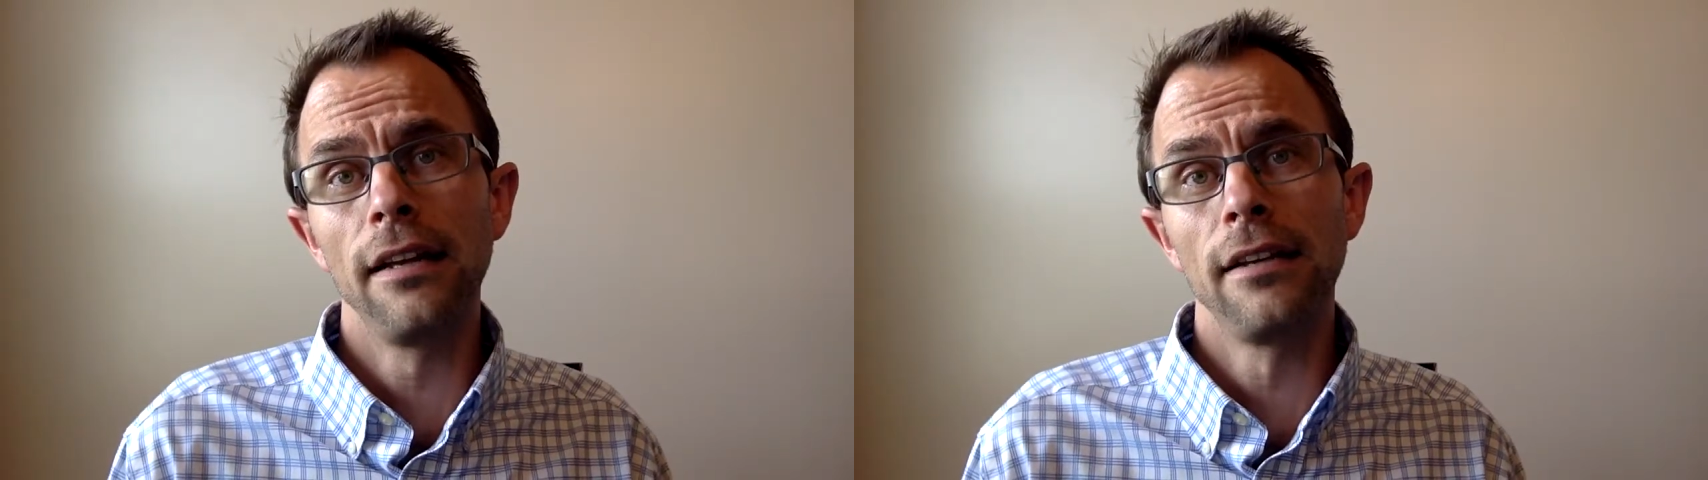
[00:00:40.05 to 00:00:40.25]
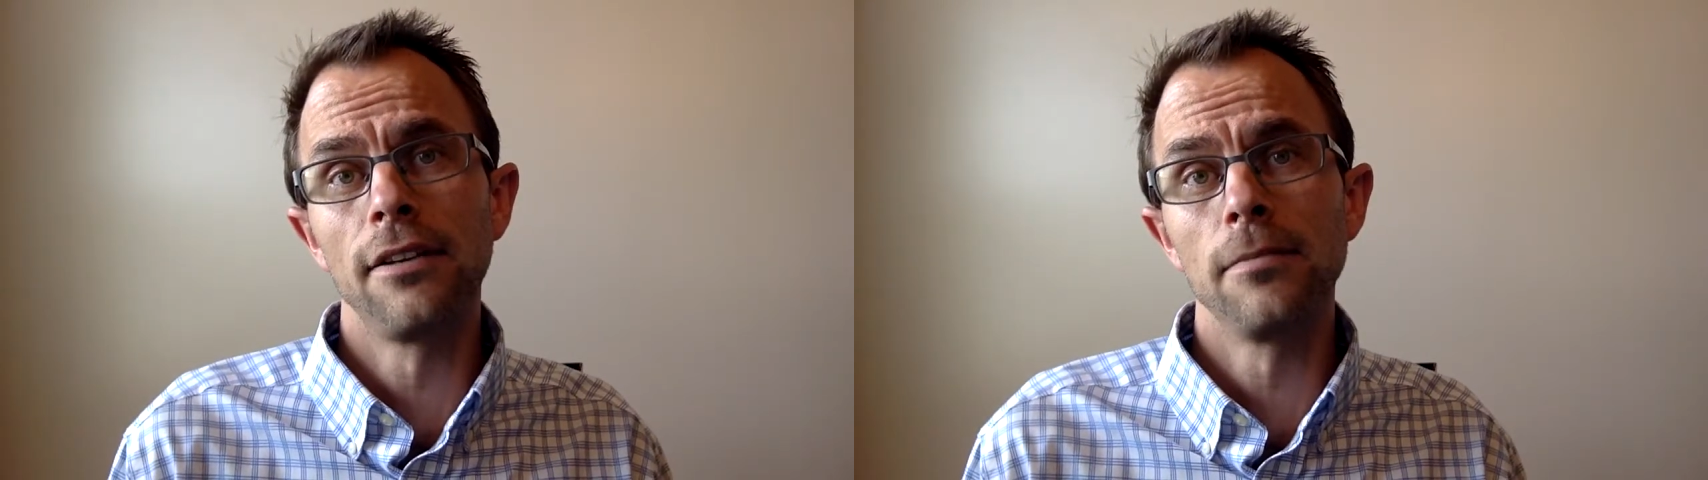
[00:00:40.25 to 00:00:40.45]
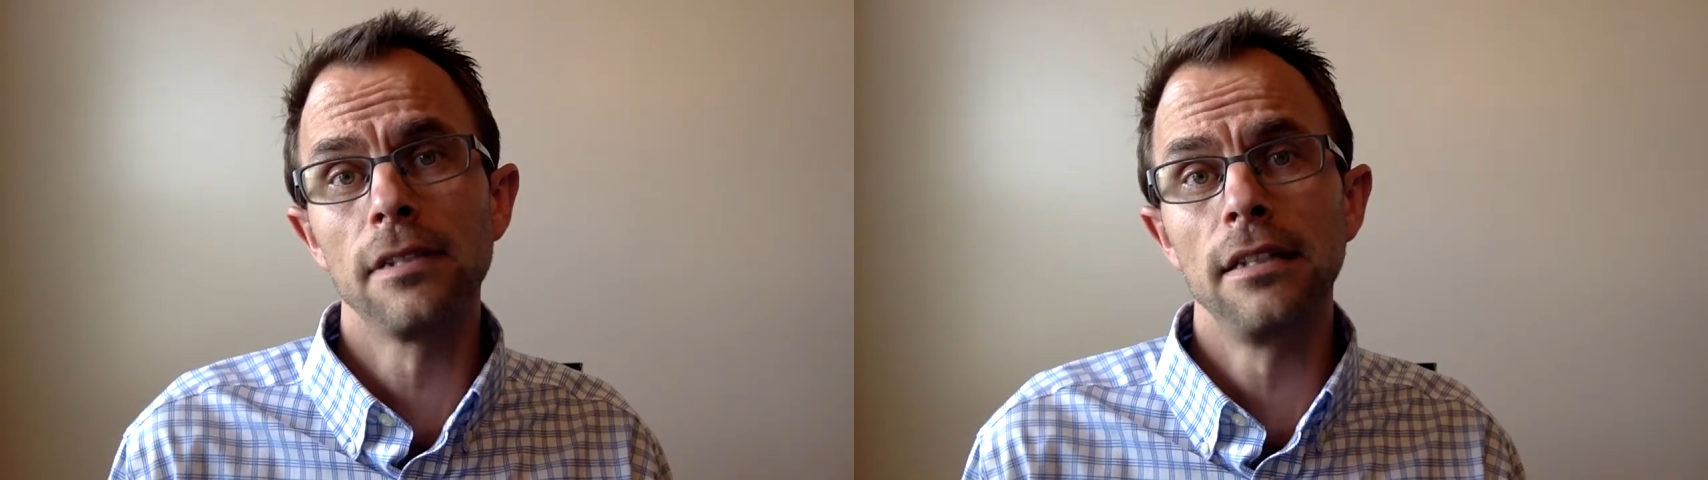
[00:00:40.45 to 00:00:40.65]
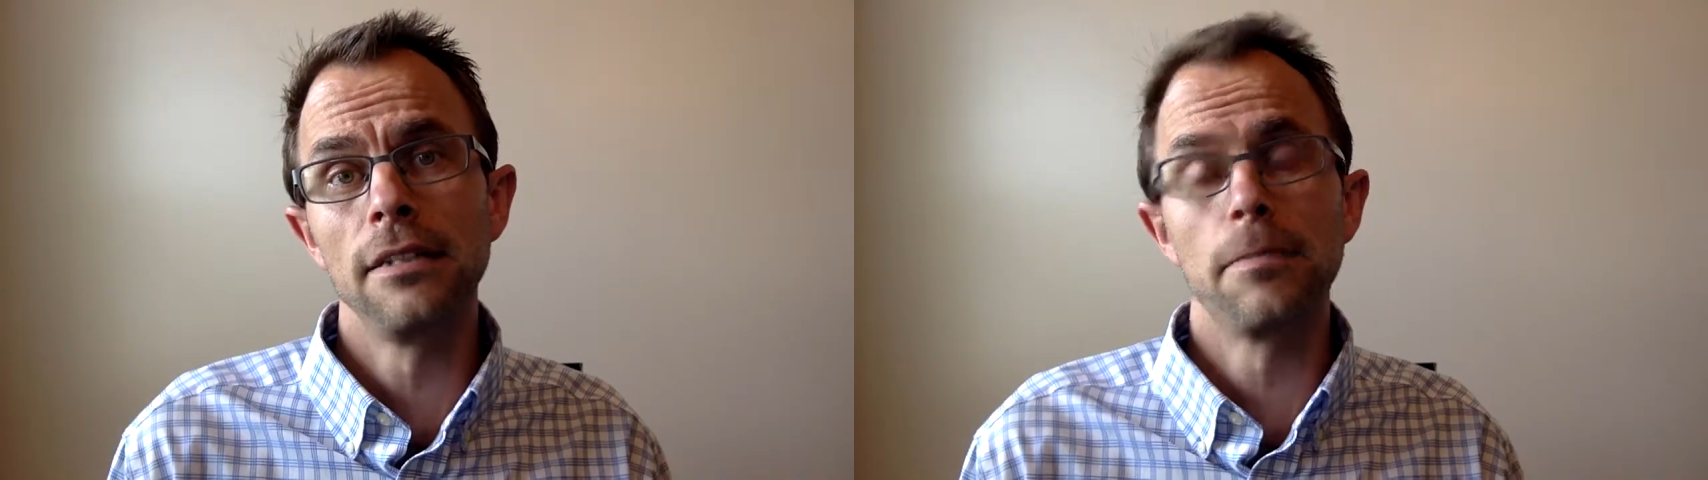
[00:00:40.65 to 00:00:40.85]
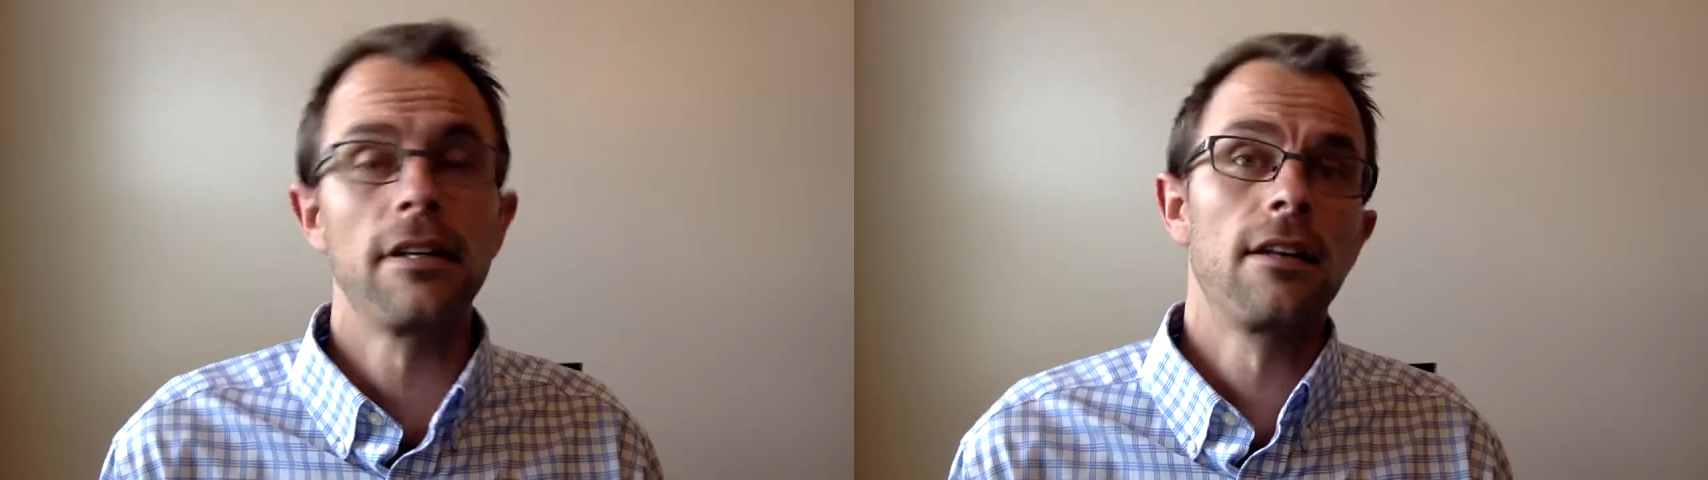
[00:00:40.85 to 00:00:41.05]
in terms of
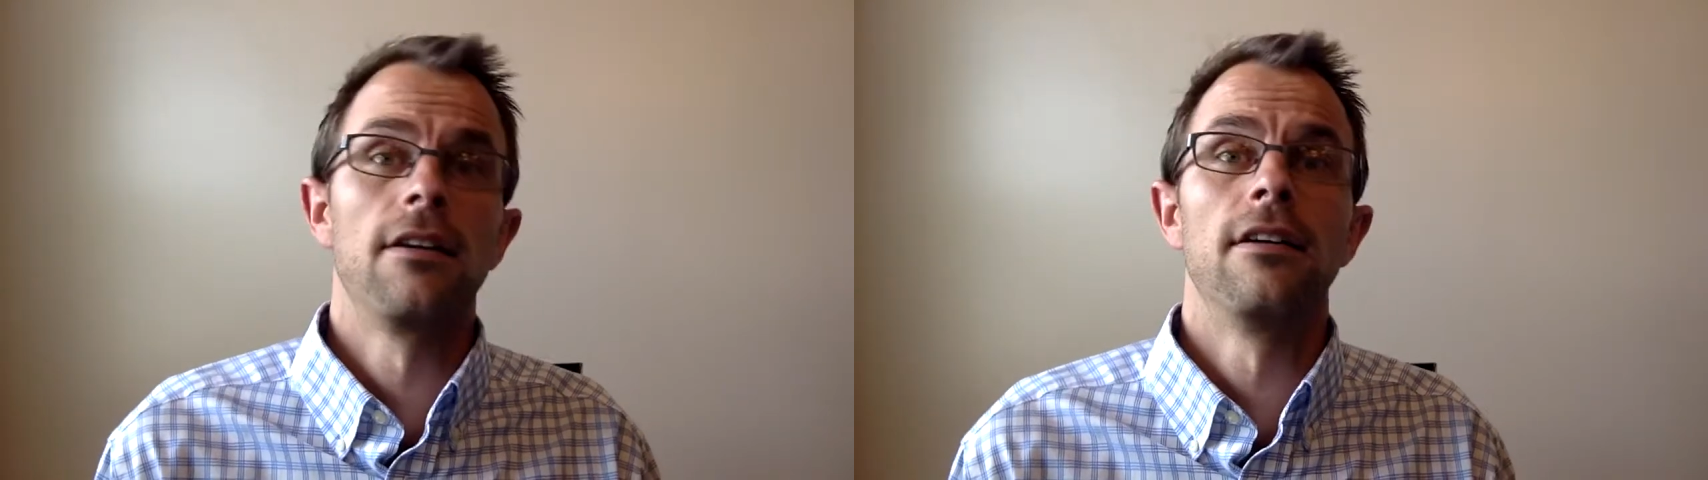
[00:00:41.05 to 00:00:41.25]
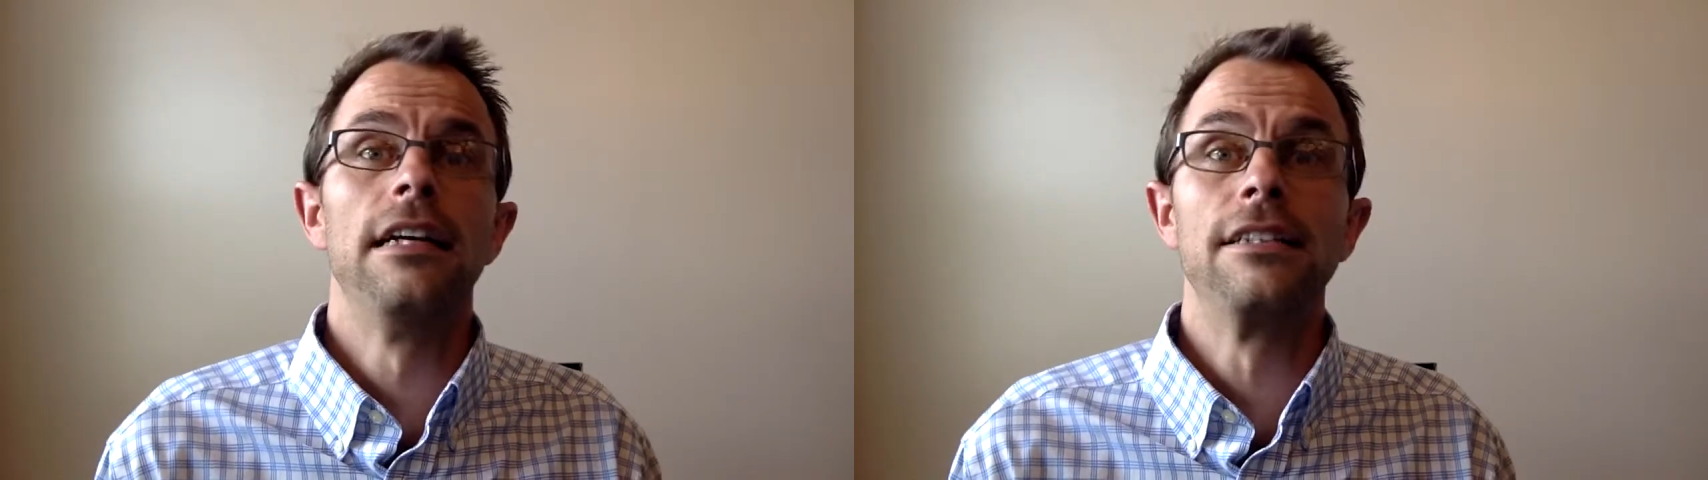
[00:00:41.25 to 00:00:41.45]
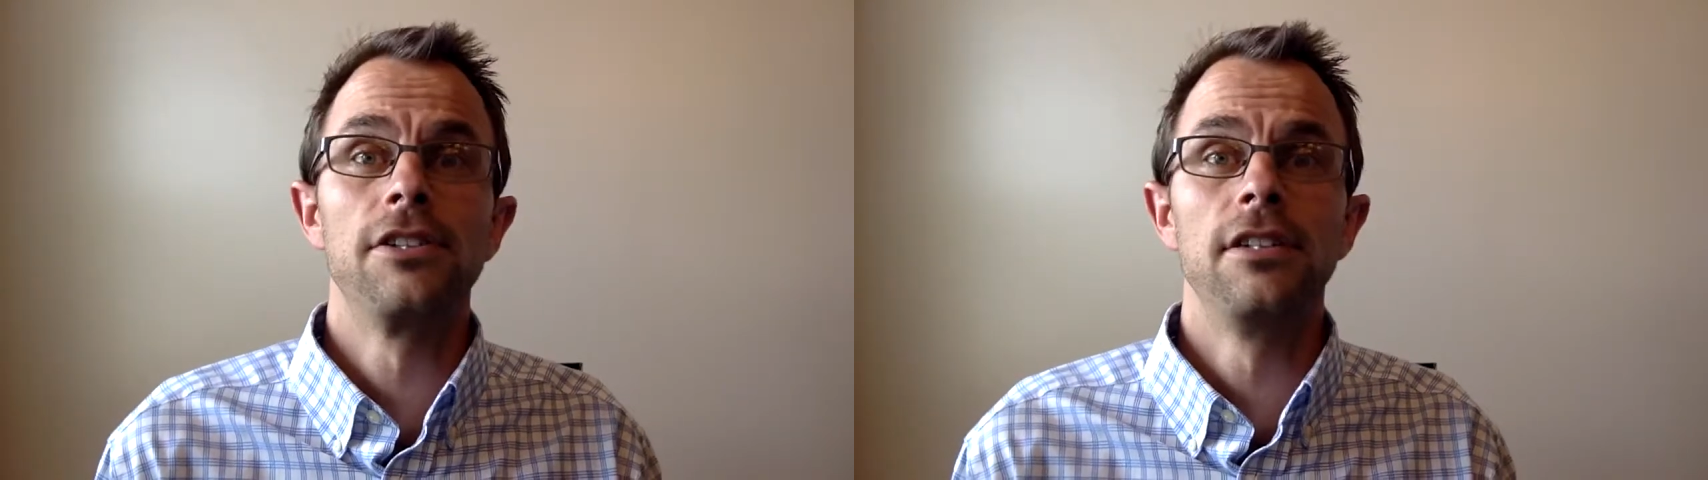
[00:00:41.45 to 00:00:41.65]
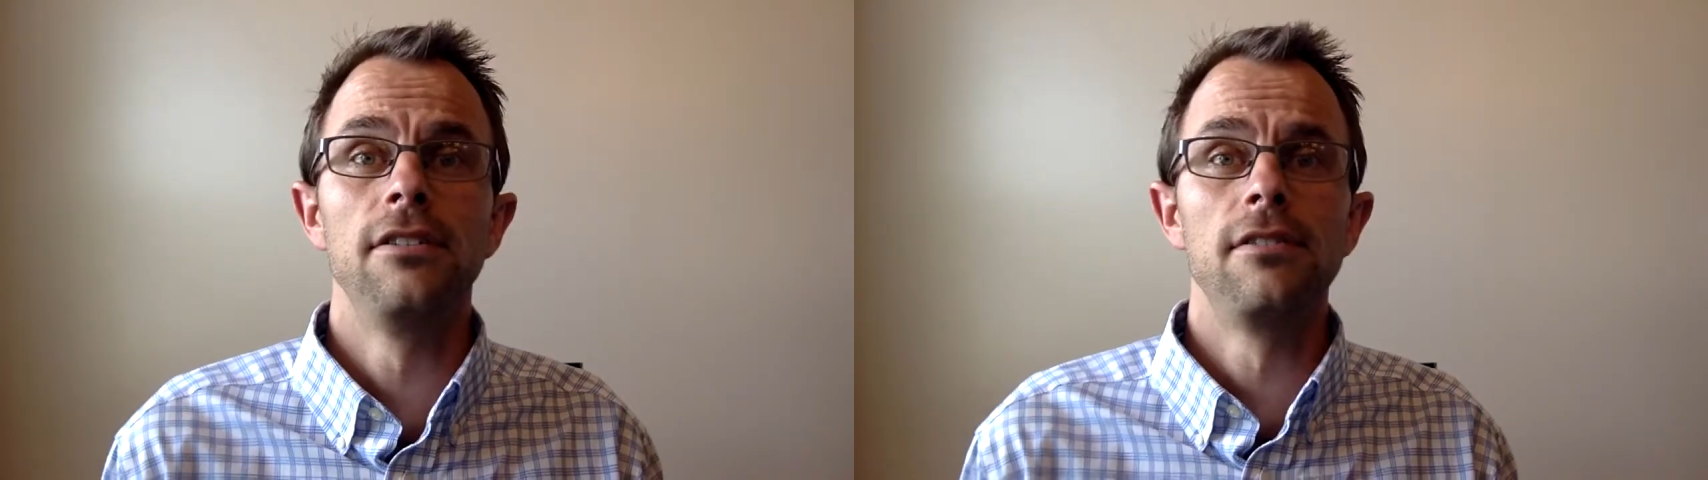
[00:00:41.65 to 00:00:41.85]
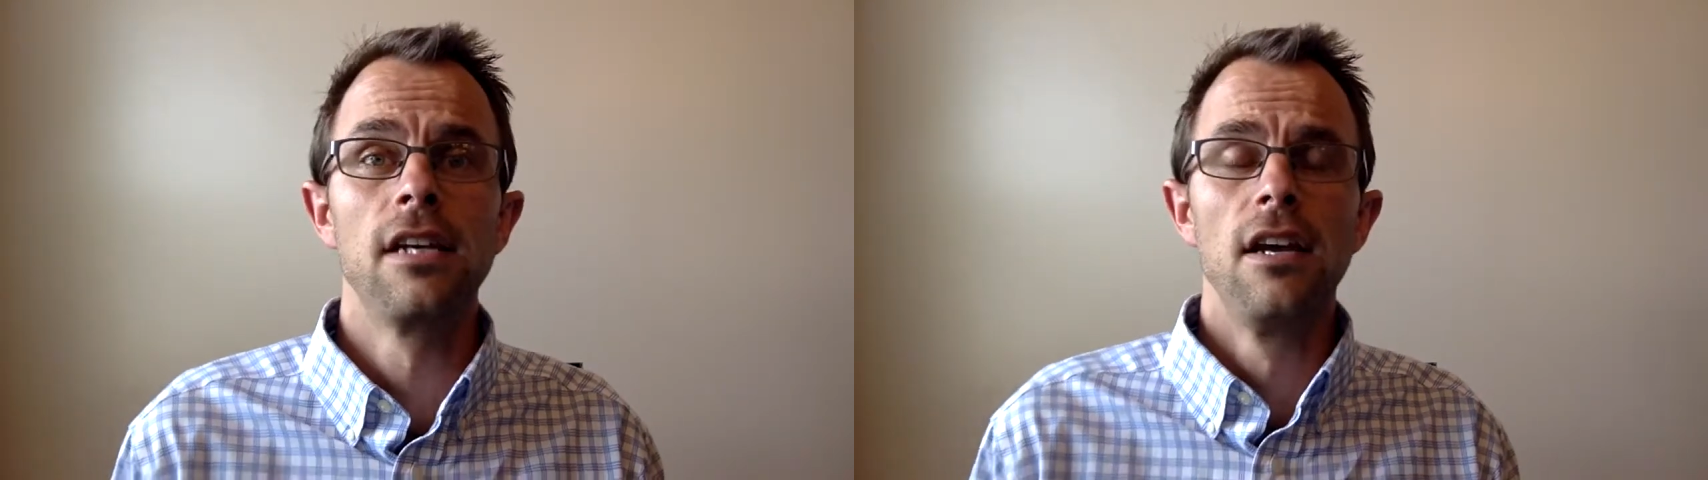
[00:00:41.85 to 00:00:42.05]
these particular
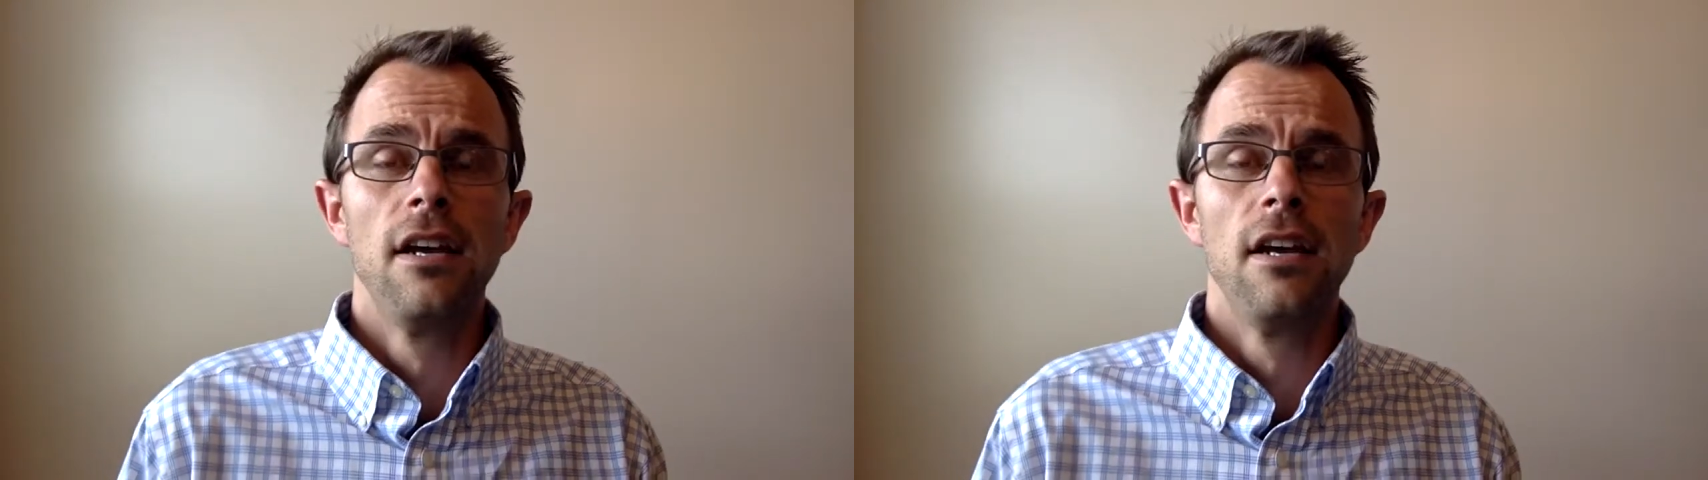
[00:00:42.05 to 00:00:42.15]
issues?